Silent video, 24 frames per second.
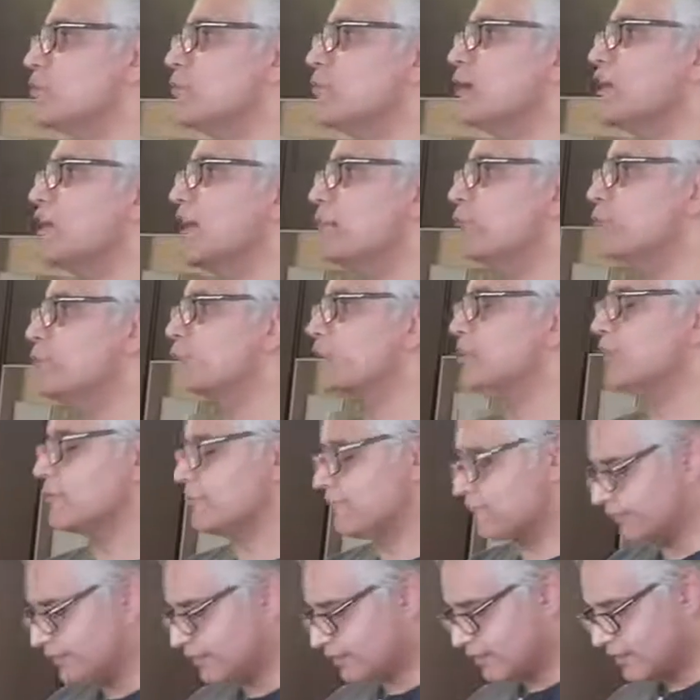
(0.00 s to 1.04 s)
way I'm putting
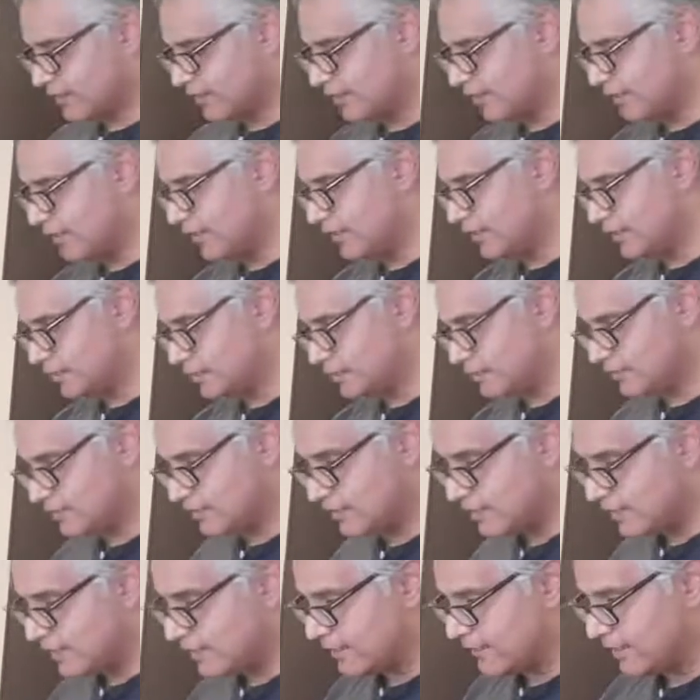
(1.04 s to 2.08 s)

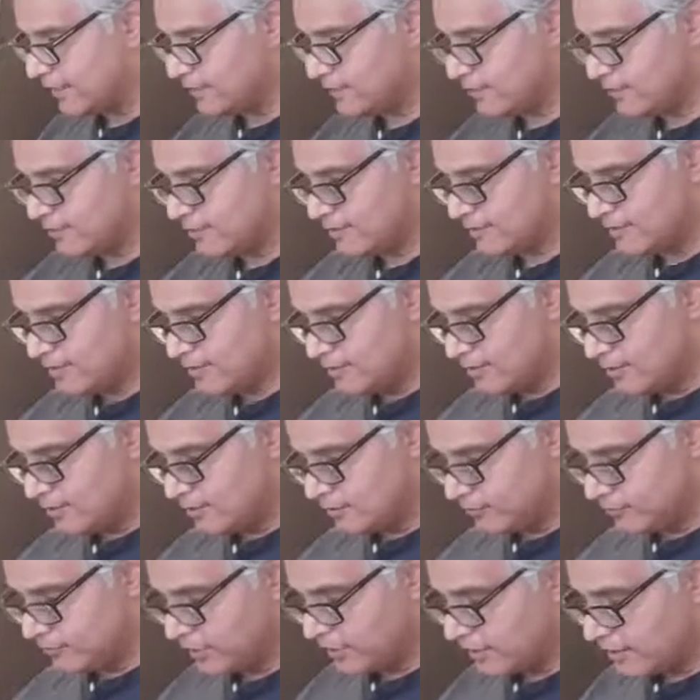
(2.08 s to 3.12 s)
leek and
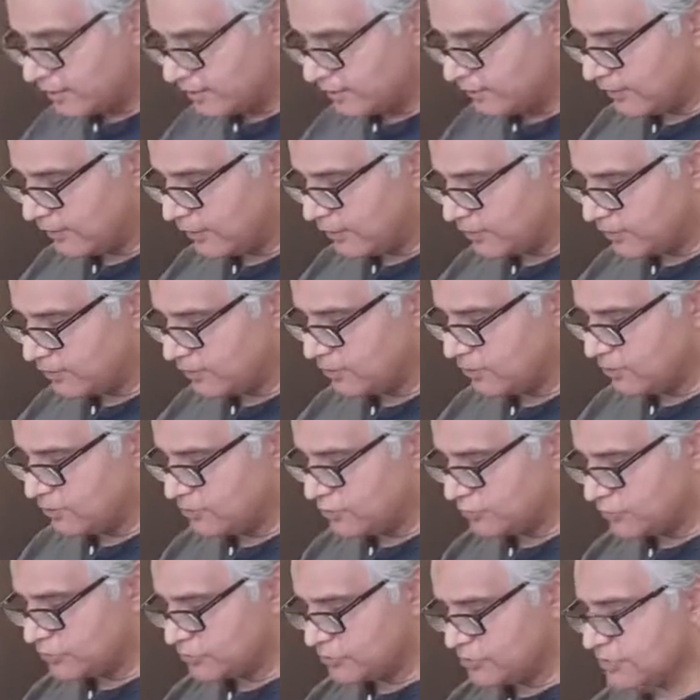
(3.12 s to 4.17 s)
paneer in here, you
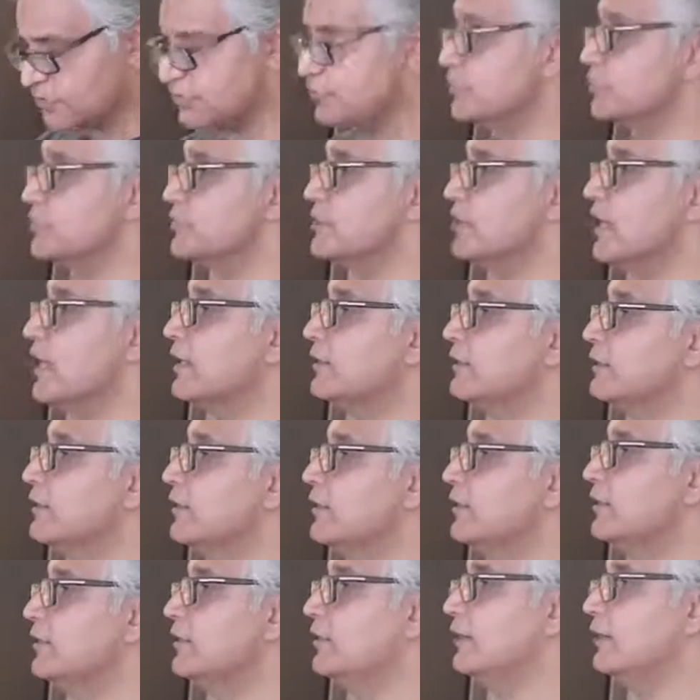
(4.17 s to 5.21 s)
could just use that
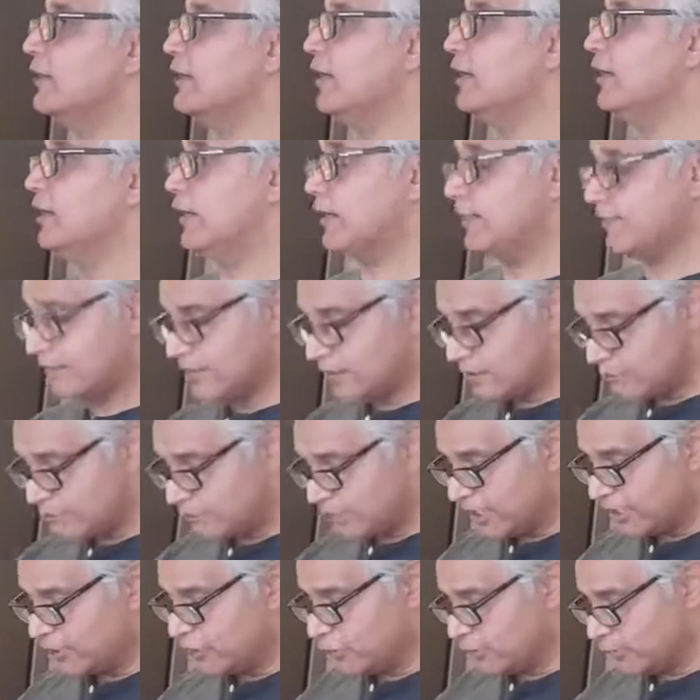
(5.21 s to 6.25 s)
and then
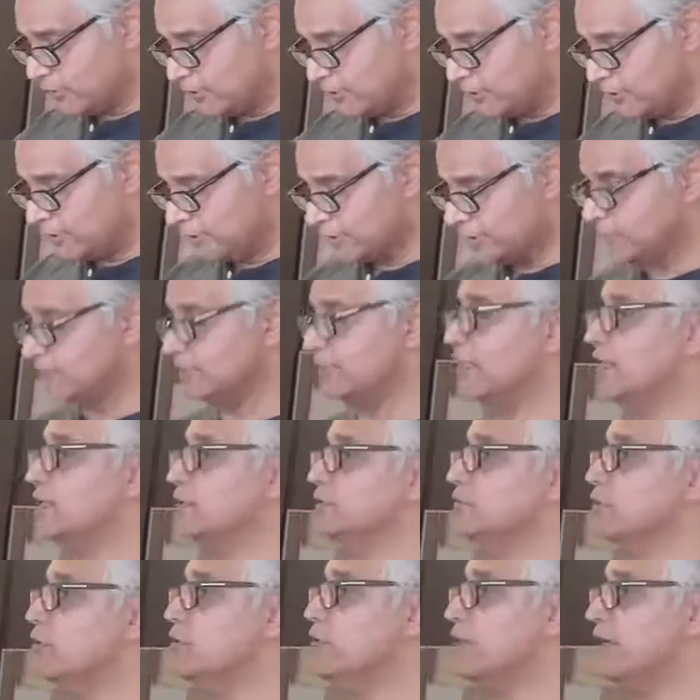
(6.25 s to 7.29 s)
bake your bolonis with that,
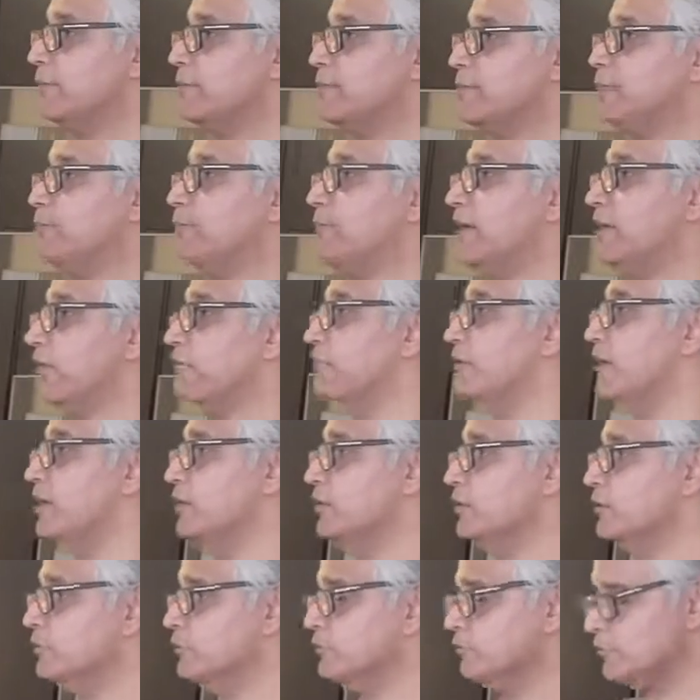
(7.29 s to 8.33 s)
or pan fry
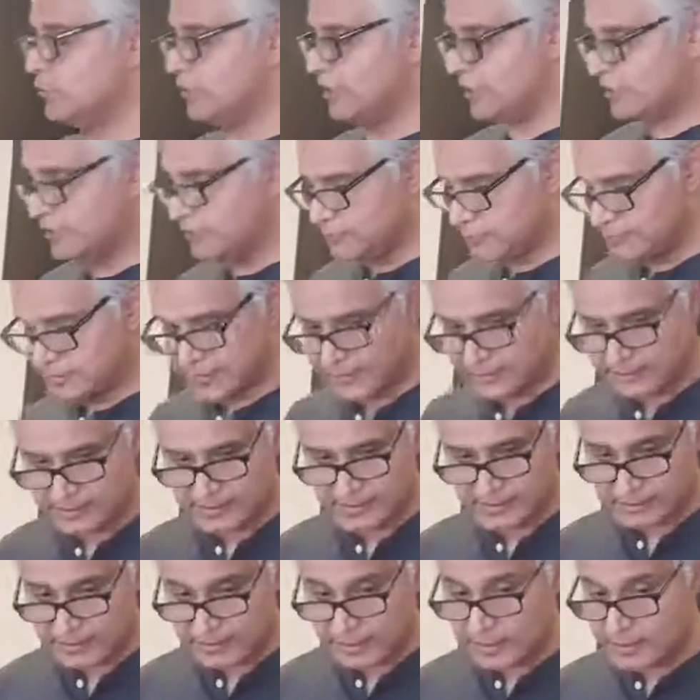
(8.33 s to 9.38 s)
your bolonis with that,
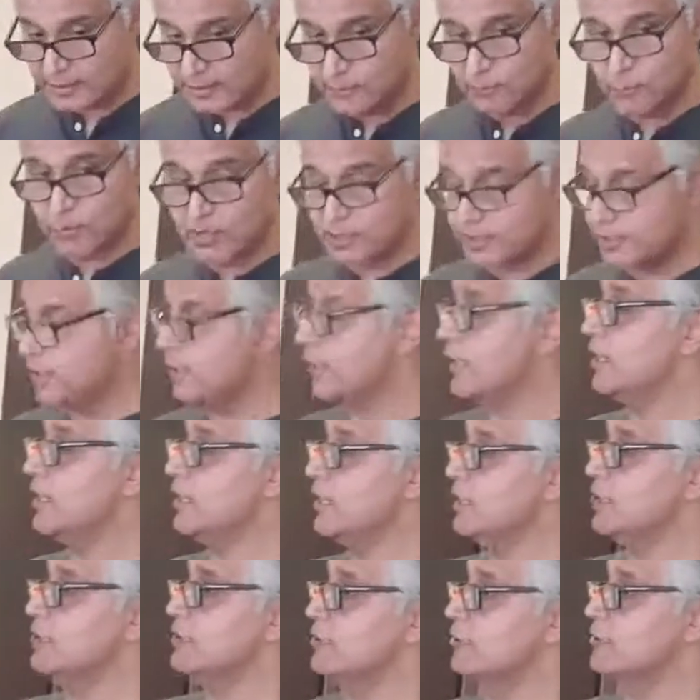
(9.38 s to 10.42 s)
and it'll work
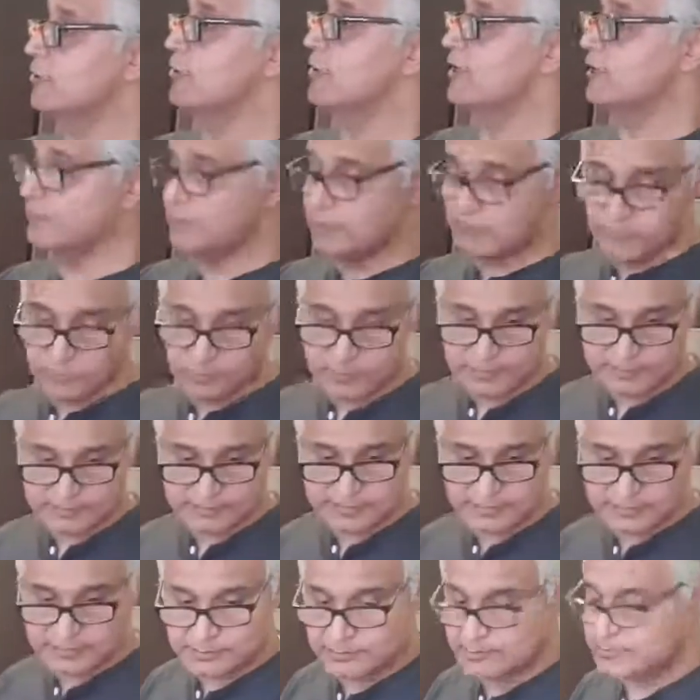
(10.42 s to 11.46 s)
incredibly well.
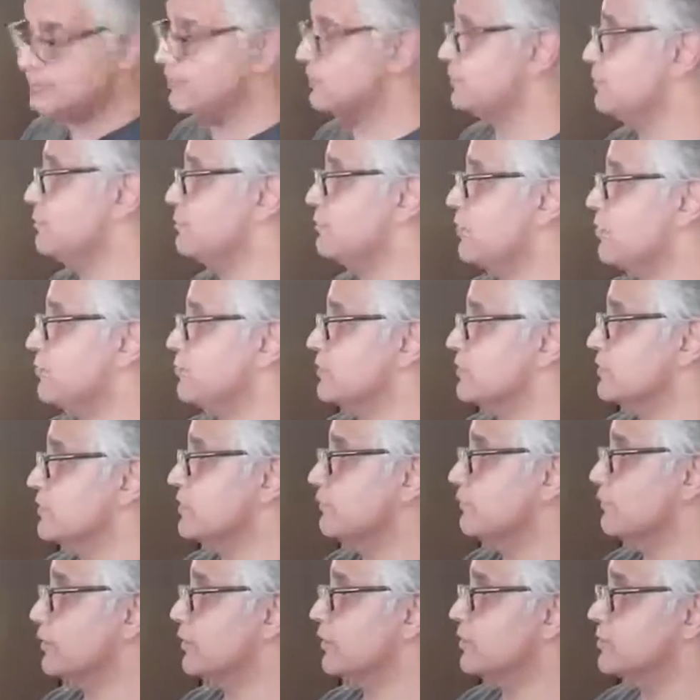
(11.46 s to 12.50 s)
That's a promise,
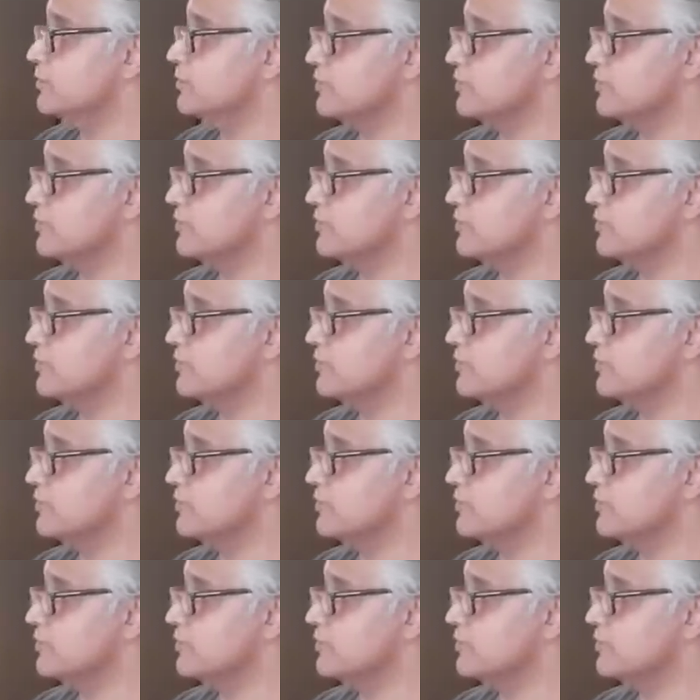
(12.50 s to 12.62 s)
because